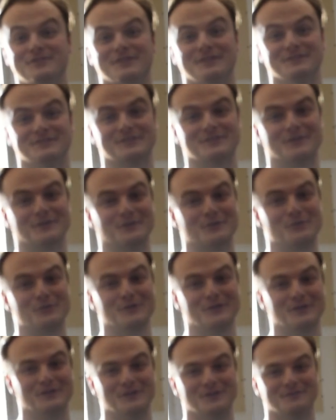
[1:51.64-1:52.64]
installed
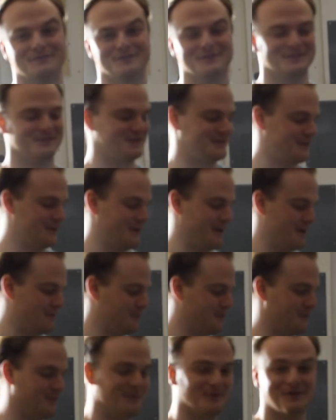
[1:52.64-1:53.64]
coilovers, so I
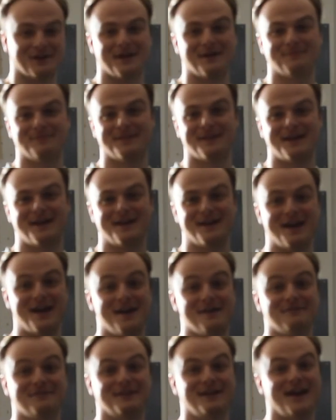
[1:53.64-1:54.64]
will preempt that.
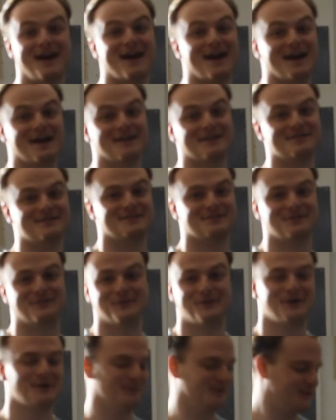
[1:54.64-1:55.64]
Evan has
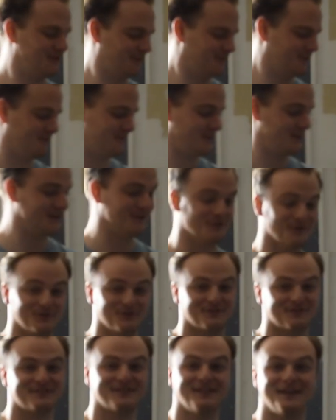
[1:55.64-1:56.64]
on a couple different
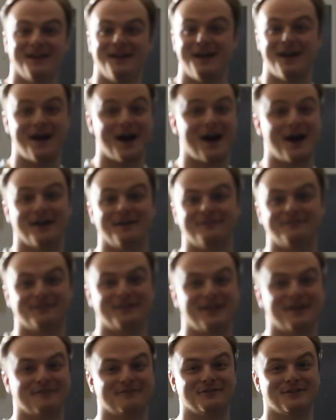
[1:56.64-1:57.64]
vehicles. I've
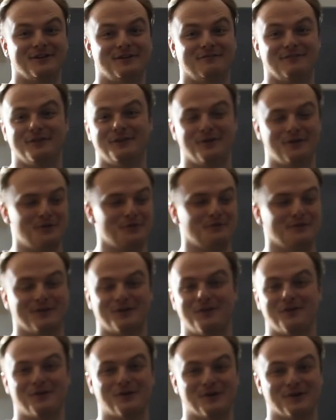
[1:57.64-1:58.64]
never even owned
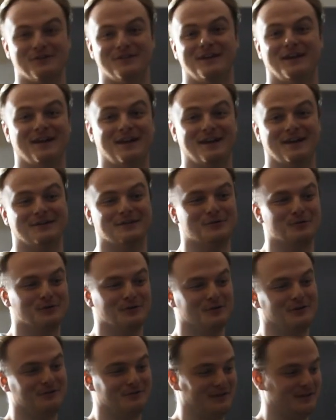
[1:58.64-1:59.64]
a car that had
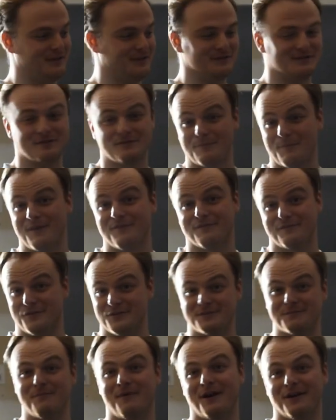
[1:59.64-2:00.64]
coilover. Like, this is my
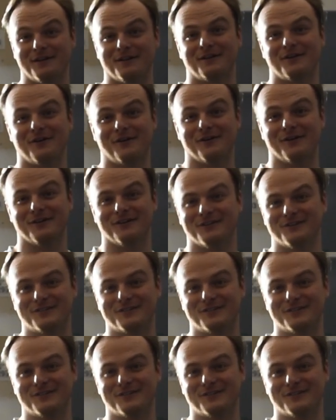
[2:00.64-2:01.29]
first modded car,